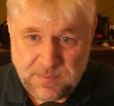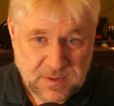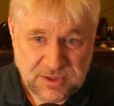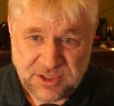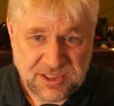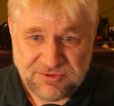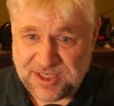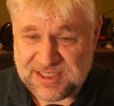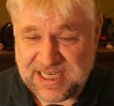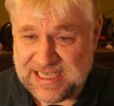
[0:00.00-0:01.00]
just
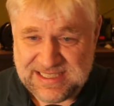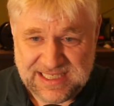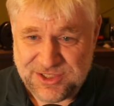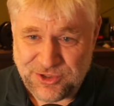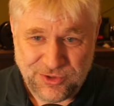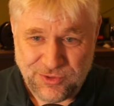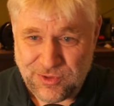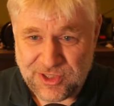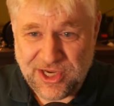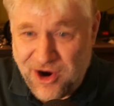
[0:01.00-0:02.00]
translates it to the